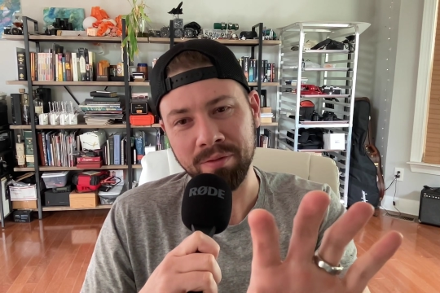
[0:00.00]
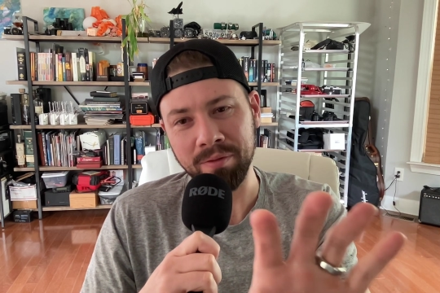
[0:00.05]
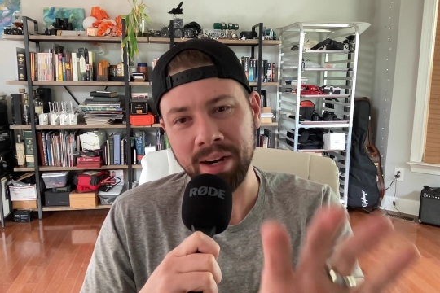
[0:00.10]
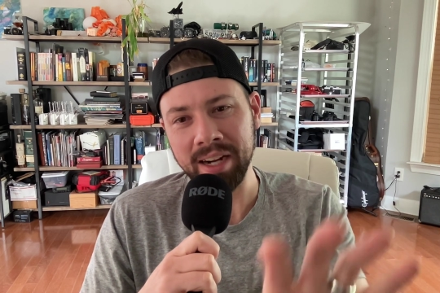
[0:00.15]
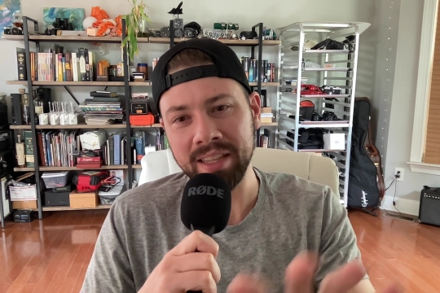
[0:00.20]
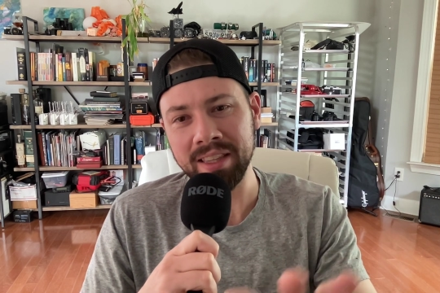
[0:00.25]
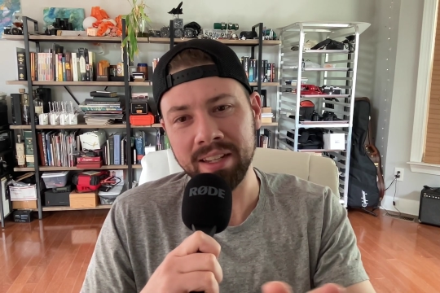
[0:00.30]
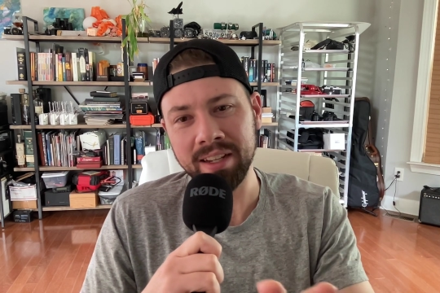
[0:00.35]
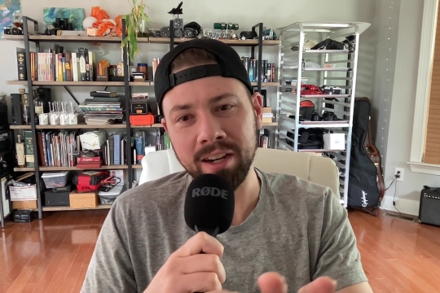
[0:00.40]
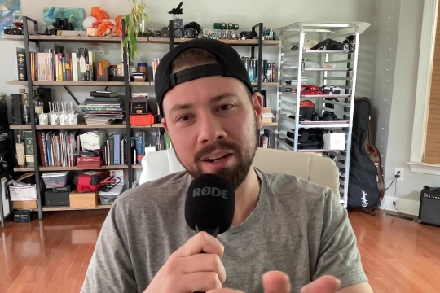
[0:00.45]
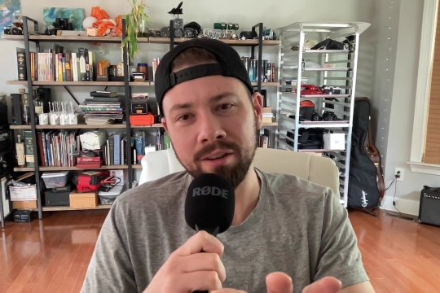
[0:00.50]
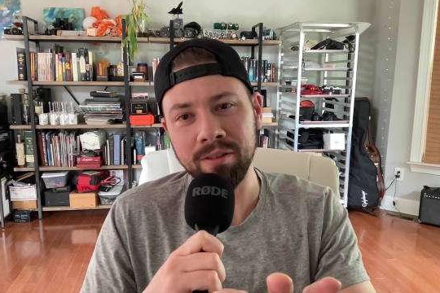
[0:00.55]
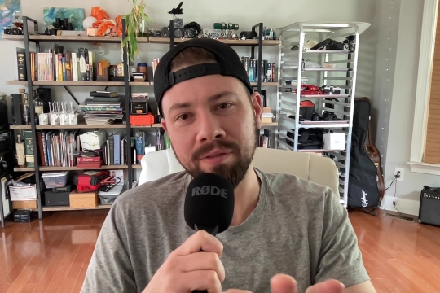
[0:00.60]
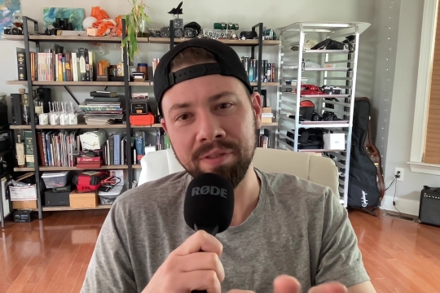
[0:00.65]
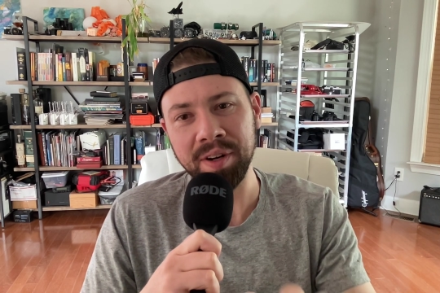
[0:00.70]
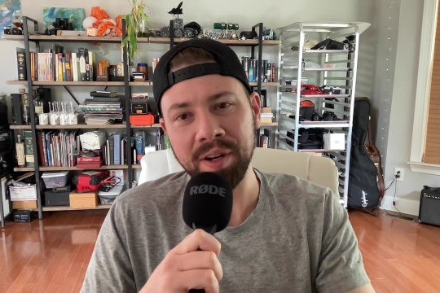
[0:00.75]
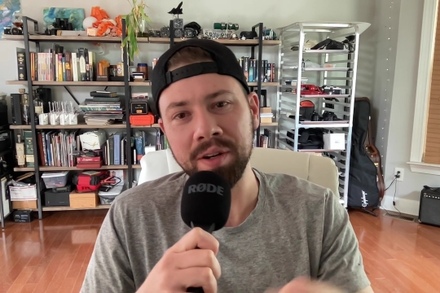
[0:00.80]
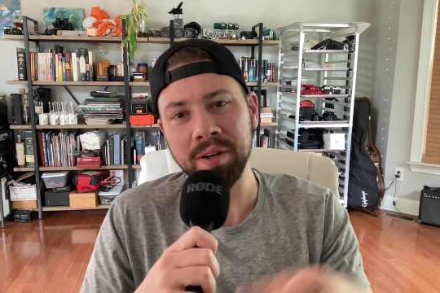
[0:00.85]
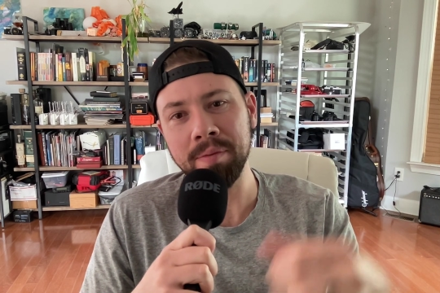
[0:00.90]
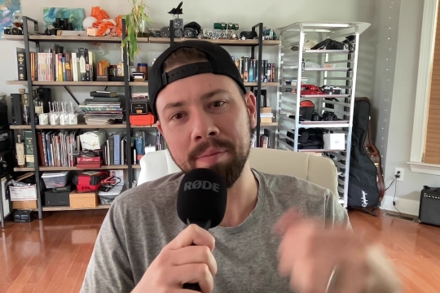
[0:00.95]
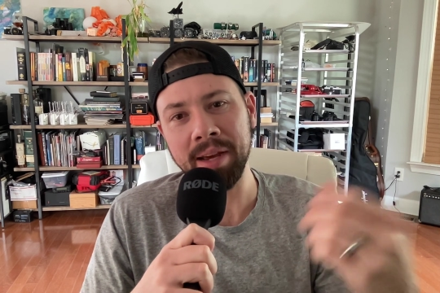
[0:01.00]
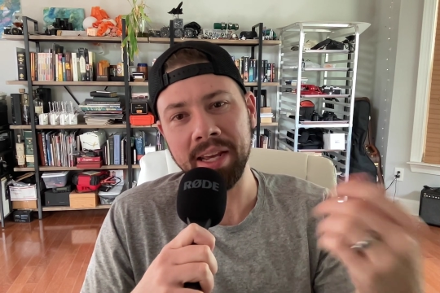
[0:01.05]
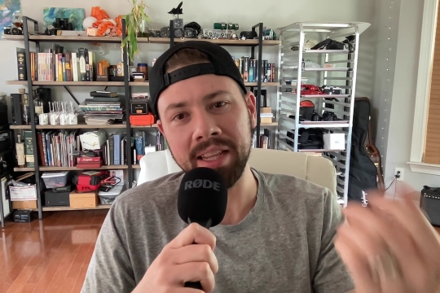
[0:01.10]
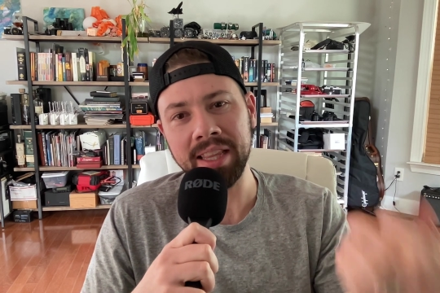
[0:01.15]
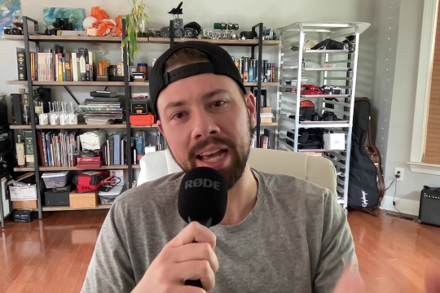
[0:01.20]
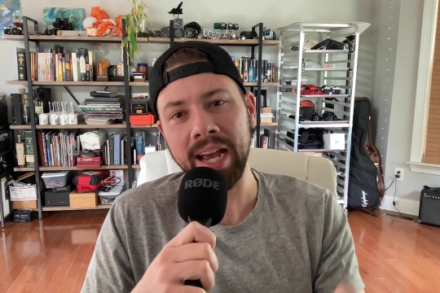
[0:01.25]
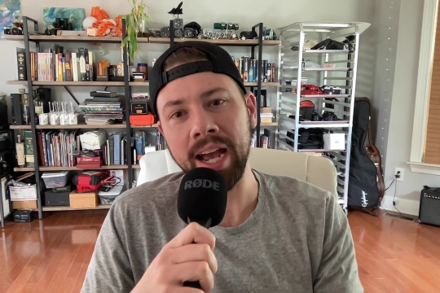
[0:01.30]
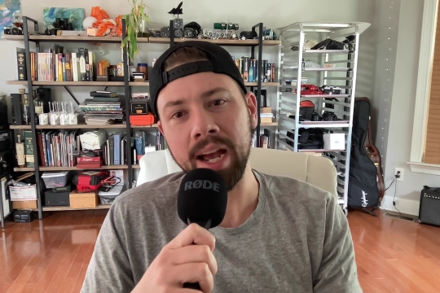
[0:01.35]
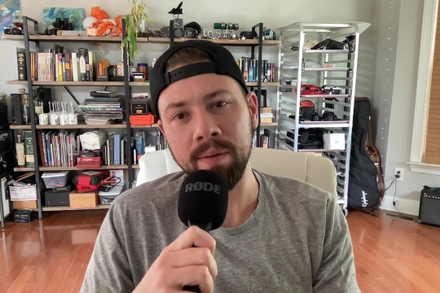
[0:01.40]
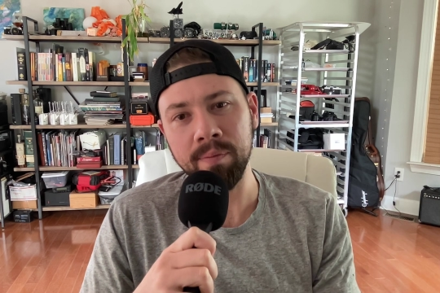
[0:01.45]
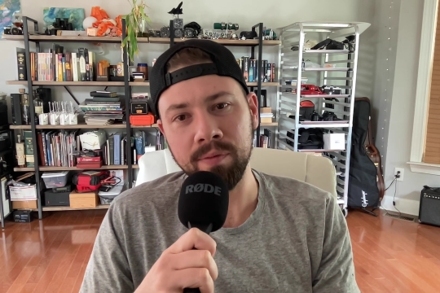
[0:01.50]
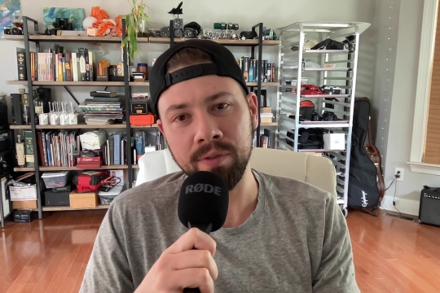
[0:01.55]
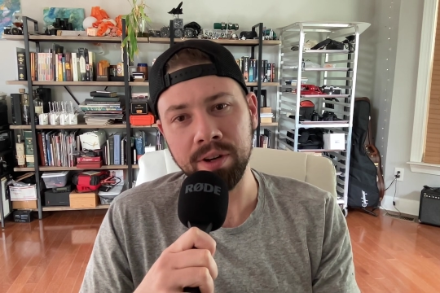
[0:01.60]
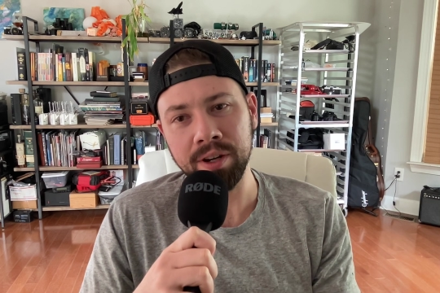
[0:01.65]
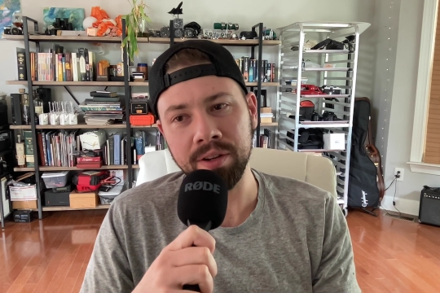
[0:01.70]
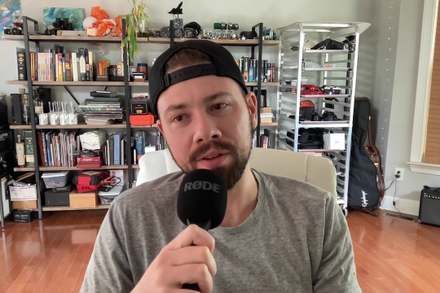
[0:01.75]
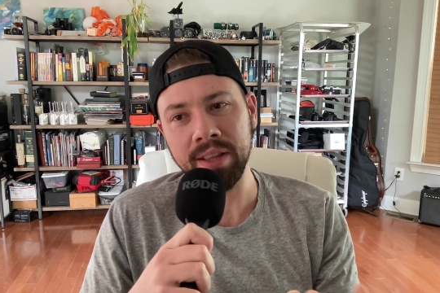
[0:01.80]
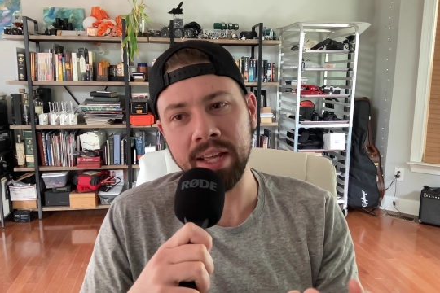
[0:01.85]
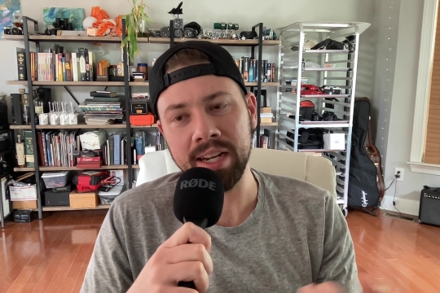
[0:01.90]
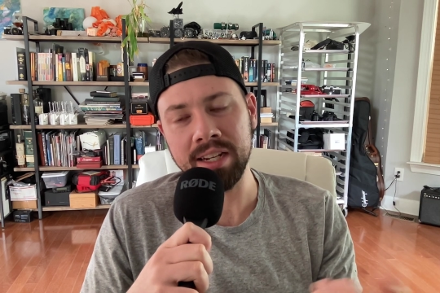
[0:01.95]
write the code for you to make the app for
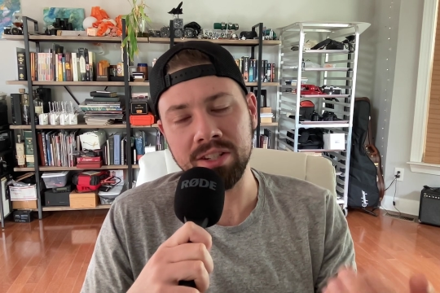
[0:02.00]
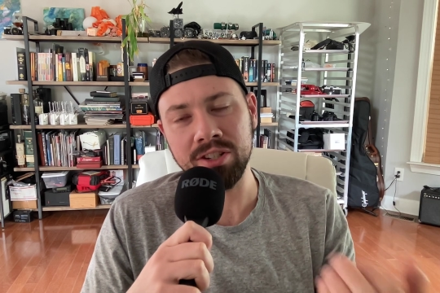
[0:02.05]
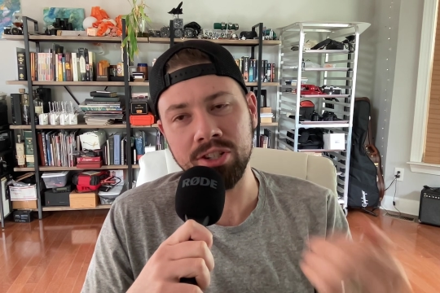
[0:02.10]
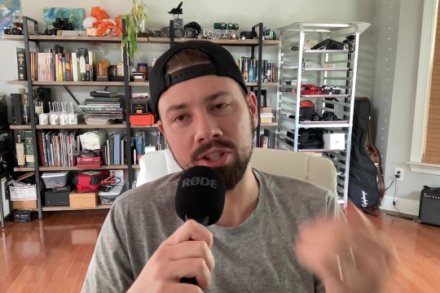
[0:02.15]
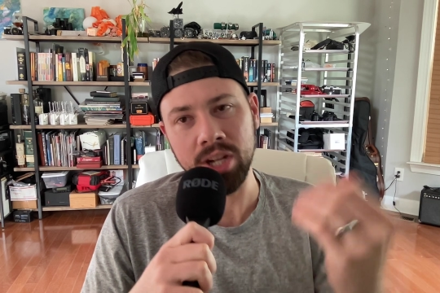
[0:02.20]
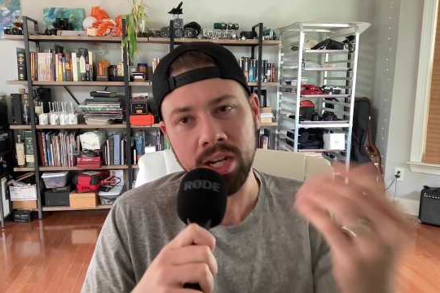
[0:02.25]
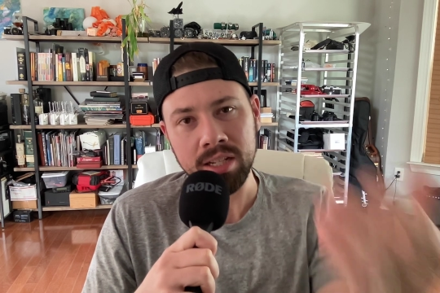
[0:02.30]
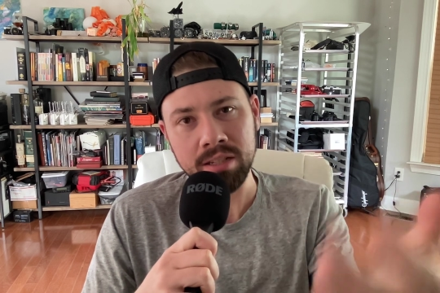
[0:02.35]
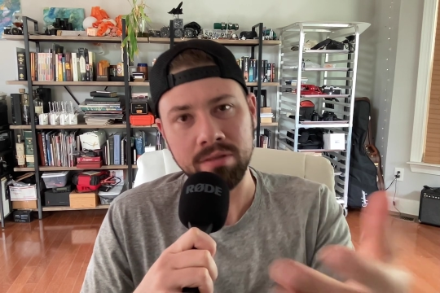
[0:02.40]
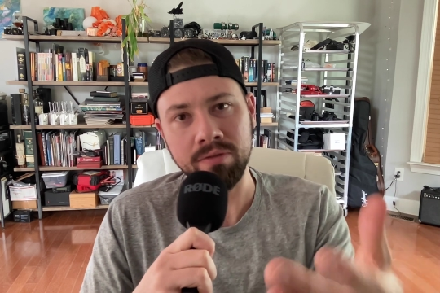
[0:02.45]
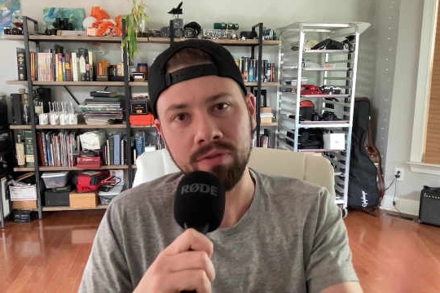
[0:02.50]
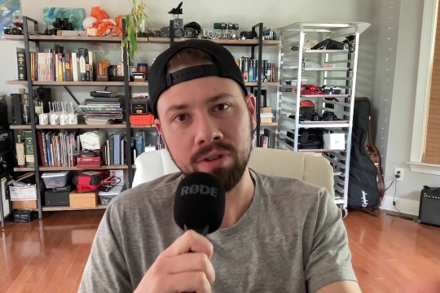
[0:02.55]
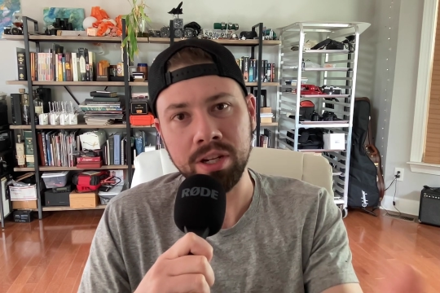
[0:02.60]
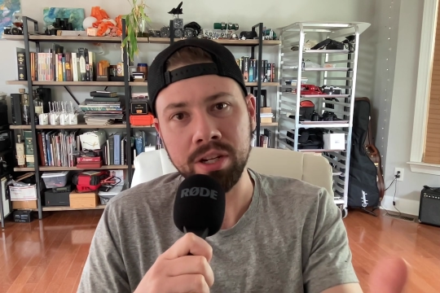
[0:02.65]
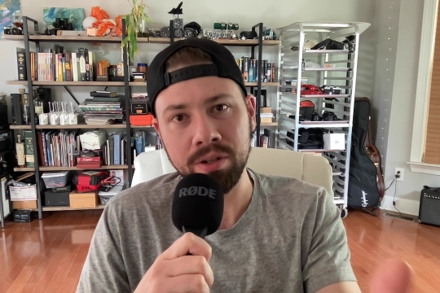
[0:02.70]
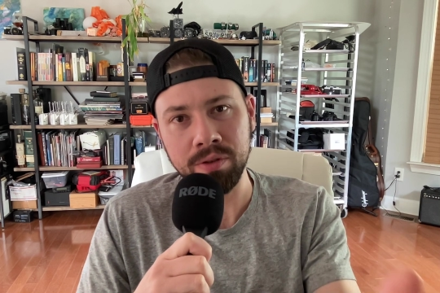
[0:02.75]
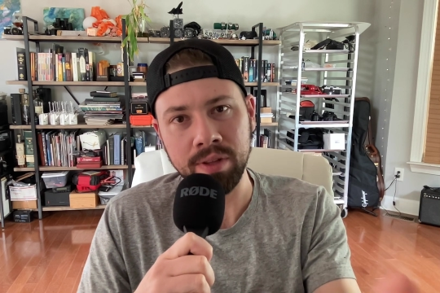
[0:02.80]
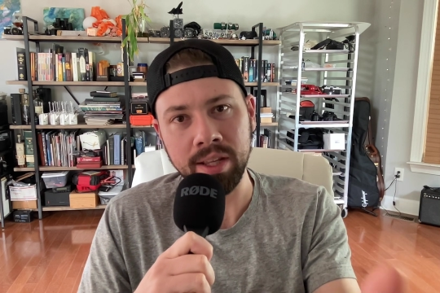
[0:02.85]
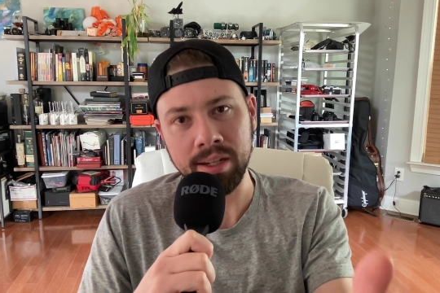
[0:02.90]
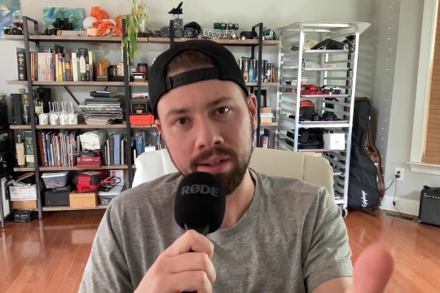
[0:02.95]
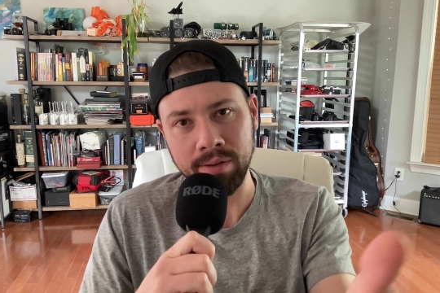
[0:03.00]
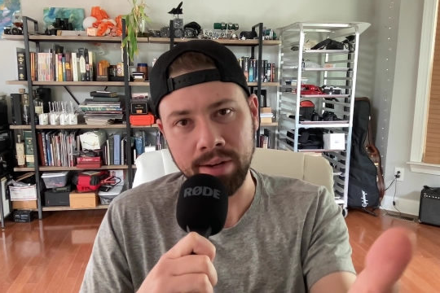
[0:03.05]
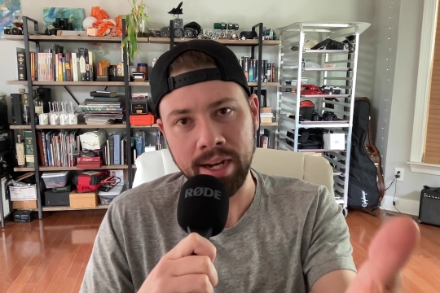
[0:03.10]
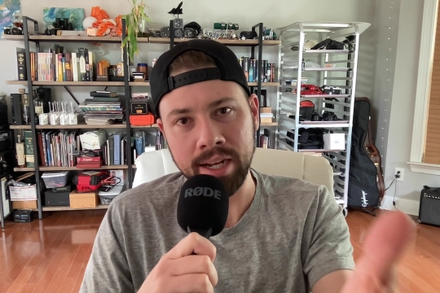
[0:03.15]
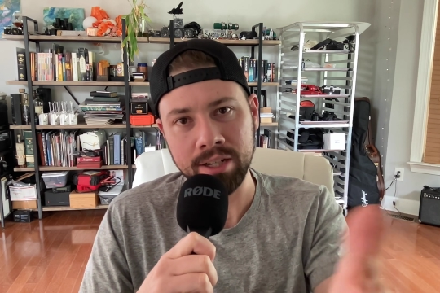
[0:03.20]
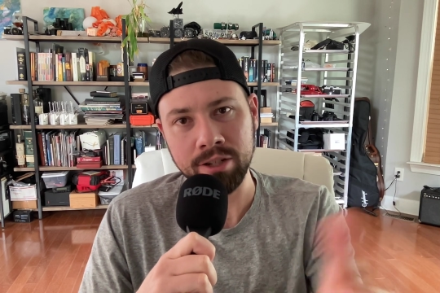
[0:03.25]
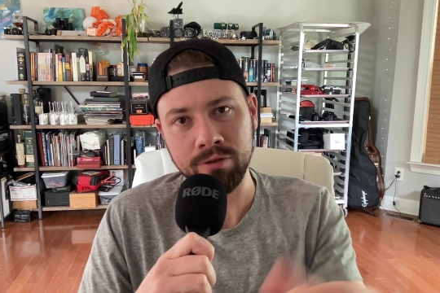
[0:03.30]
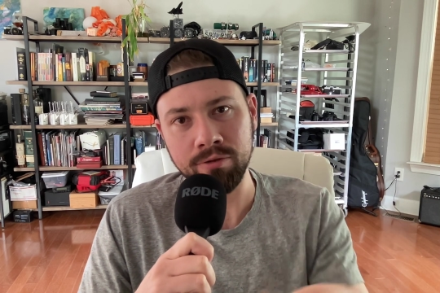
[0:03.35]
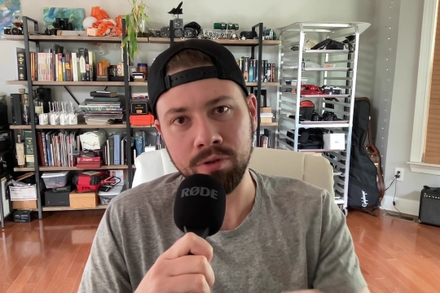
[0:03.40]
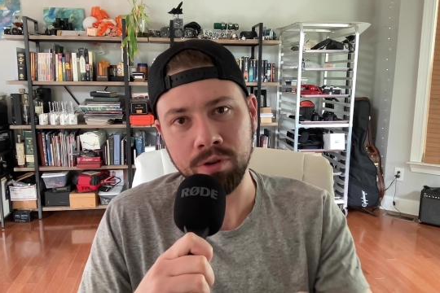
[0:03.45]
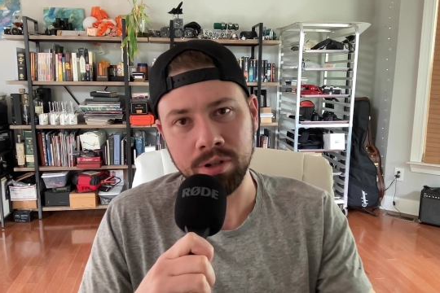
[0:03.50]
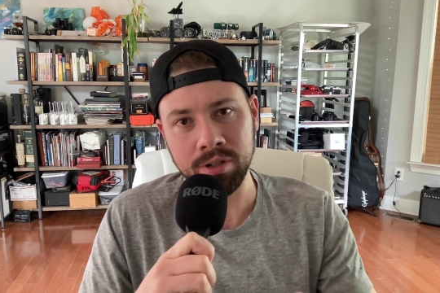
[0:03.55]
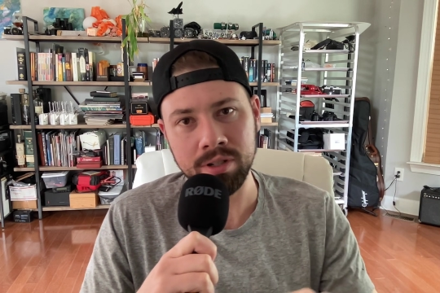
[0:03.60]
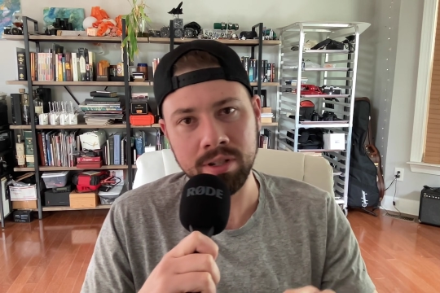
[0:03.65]
you that is just for you that you ask for.